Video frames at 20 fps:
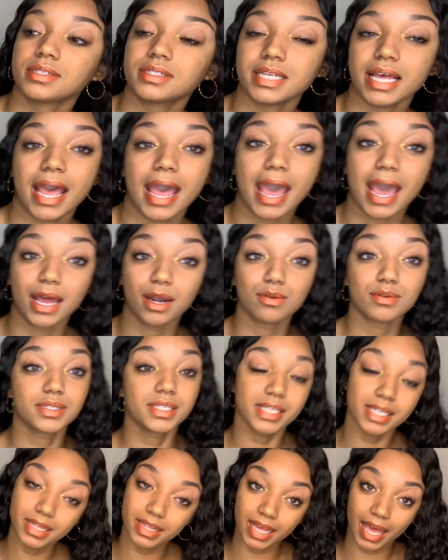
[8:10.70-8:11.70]
to add on
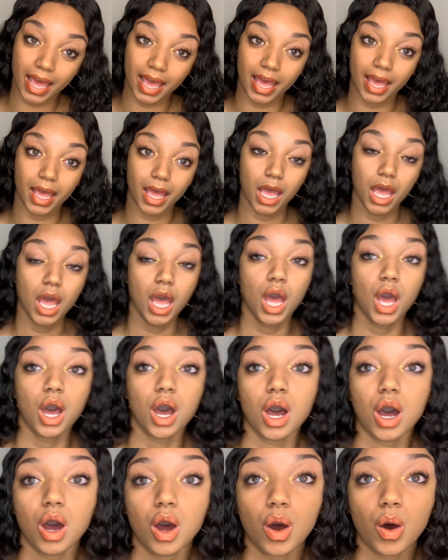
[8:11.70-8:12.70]
to that,
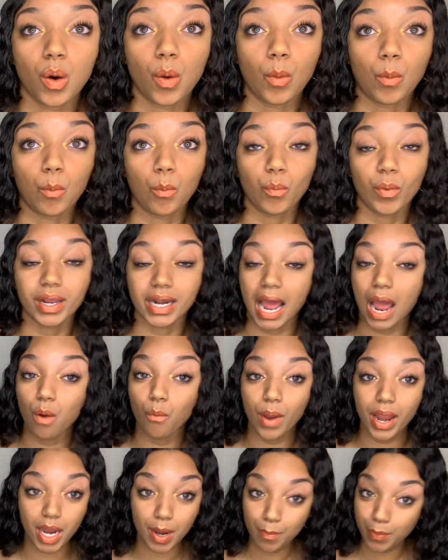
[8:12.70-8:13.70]
um when i
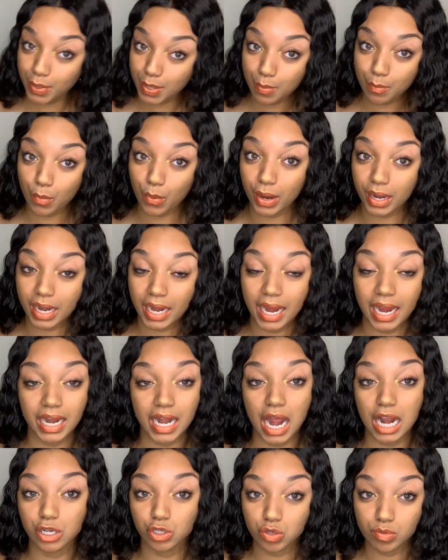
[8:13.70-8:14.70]
wake up in the morning and
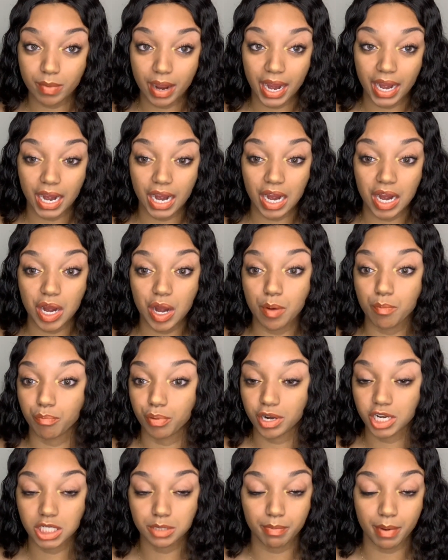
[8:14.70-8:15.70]
i do my hair and
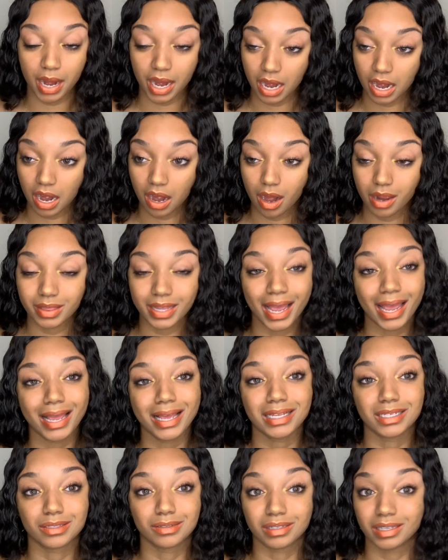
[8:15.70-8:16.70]
brush my hair that
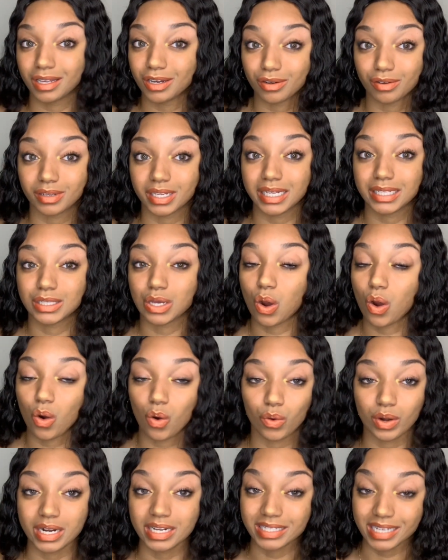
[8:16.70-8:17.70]
is literally the
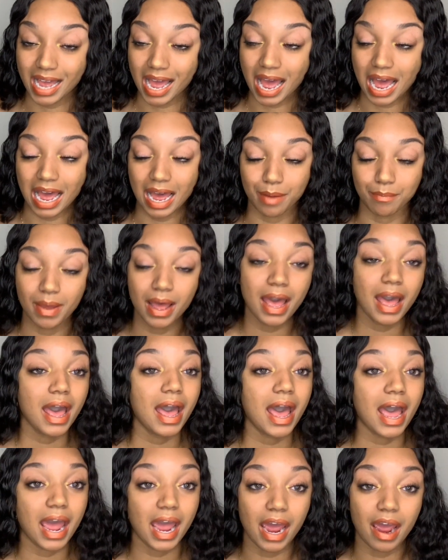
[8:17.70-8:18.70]
only time
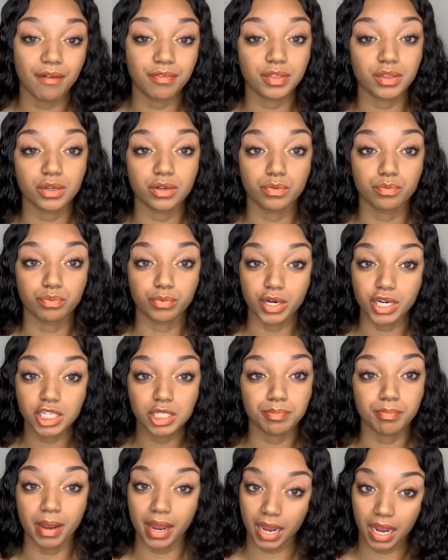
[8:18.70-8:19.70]
i have to
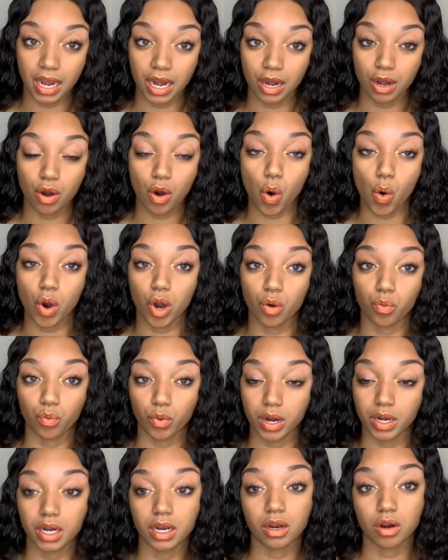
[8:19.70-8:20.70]
brush my hair or
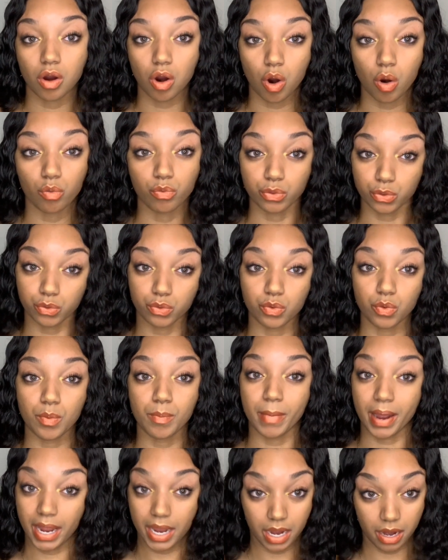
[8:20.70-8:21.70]
run a comb through
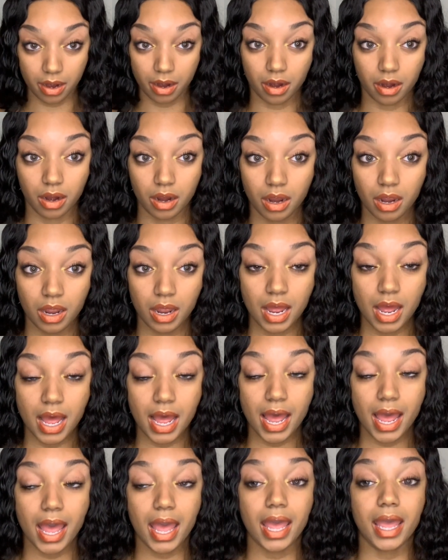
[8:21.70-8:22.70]
my hair
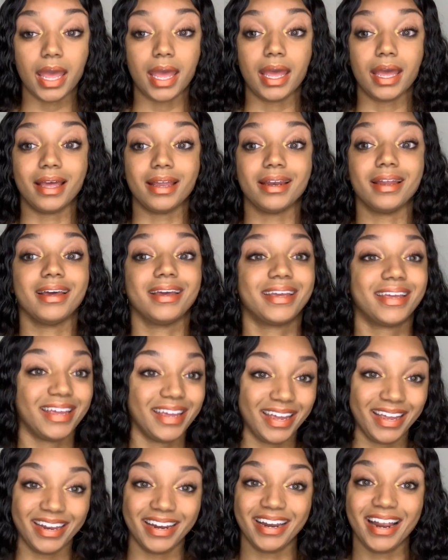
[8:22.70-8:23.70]
and
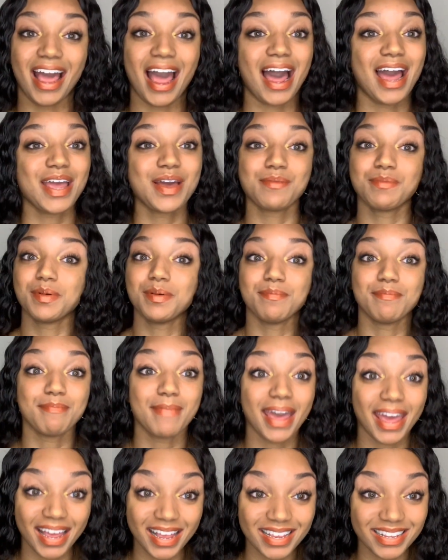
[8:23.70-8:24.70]
again i am
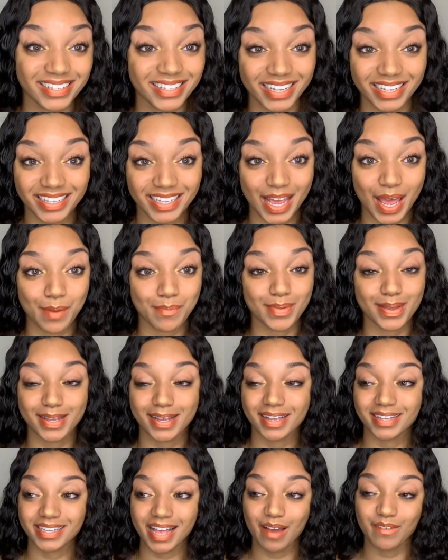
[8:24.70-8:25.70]
amazed at that
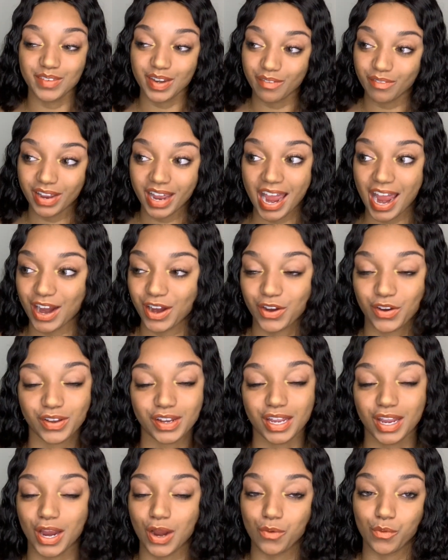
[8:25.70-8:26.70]
because i've never had
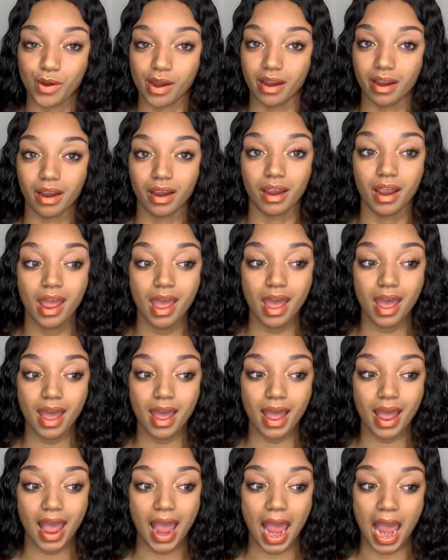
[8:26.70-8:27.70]
curly hair where
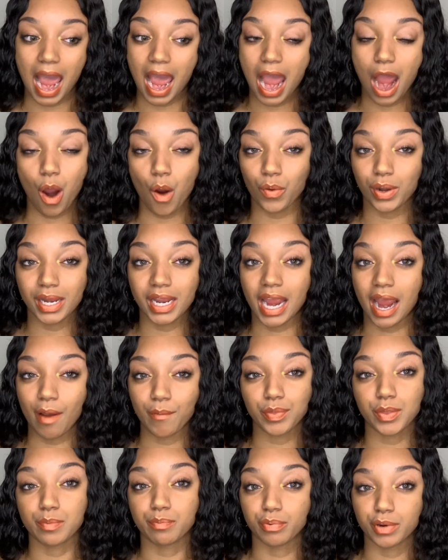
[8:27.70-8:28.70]
i only
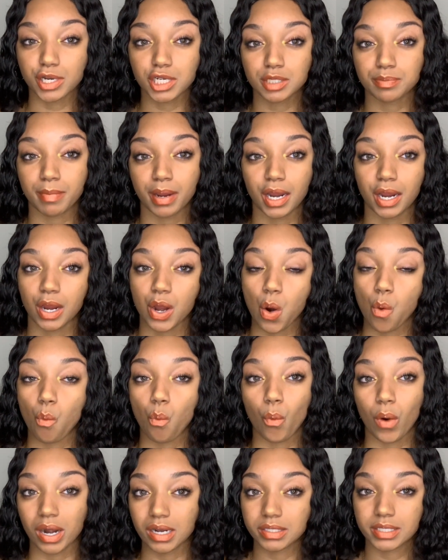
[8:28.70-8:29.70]
have to brush my hair
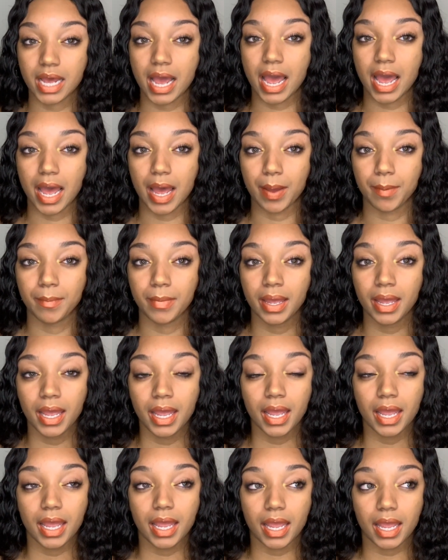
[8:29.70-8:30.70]
one time
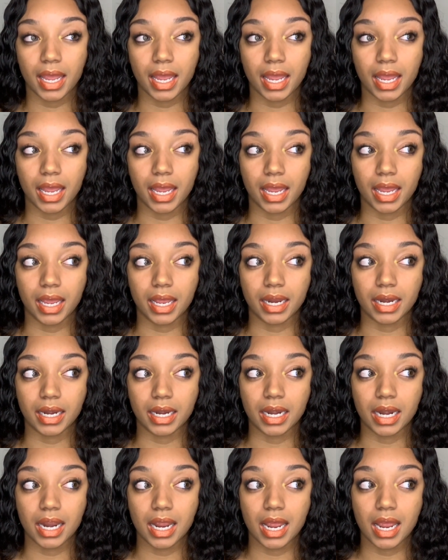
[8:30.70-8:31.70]

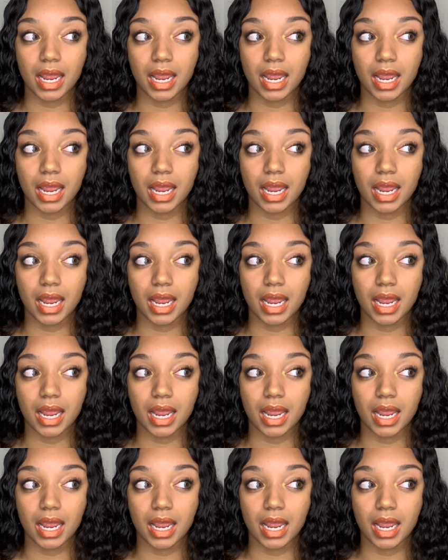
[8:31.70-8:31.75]
and